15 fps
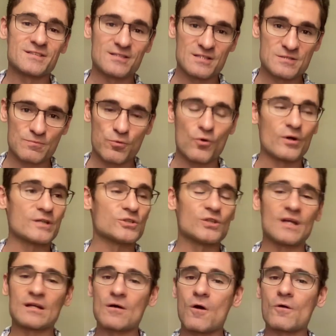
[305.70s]
this point, she
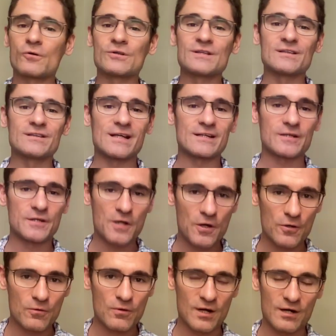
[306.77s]
had already let
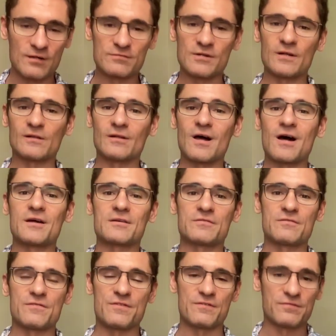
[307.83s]
go of a lot
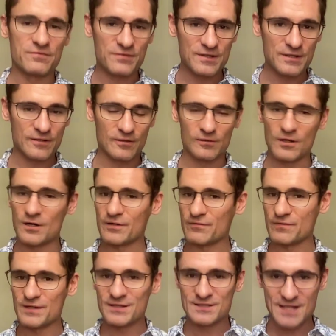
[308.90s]
of the fear, a lot of
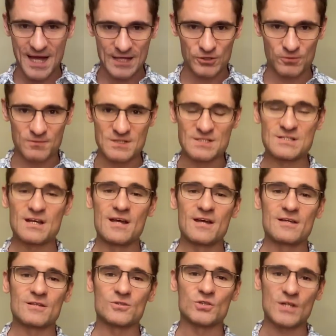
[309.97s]
the attachments
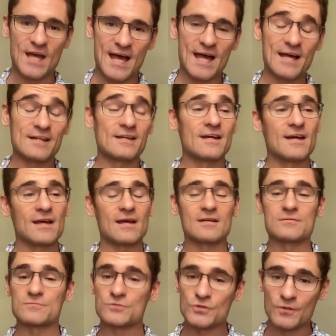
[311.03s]
that she had,
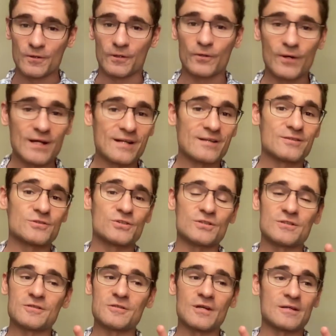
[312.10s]
and to her credit,
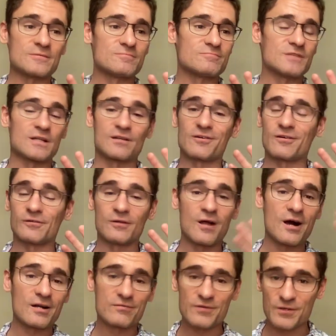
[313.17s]
she had done a
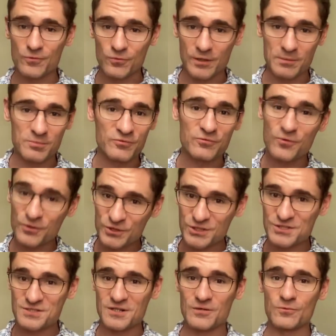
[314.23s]
lot of other work before she
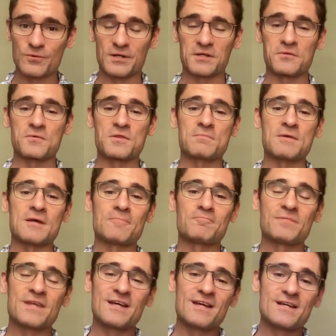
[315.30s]
started working with me.
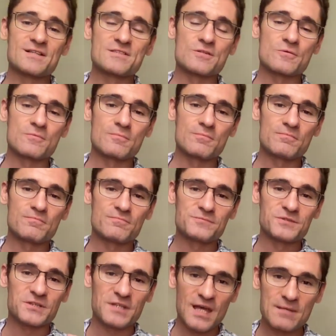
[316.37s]
So
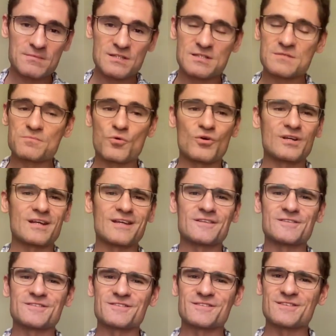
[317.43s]
she came to this point, and
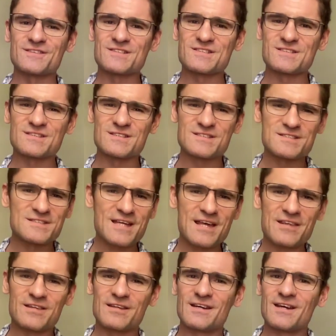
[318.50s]
this death,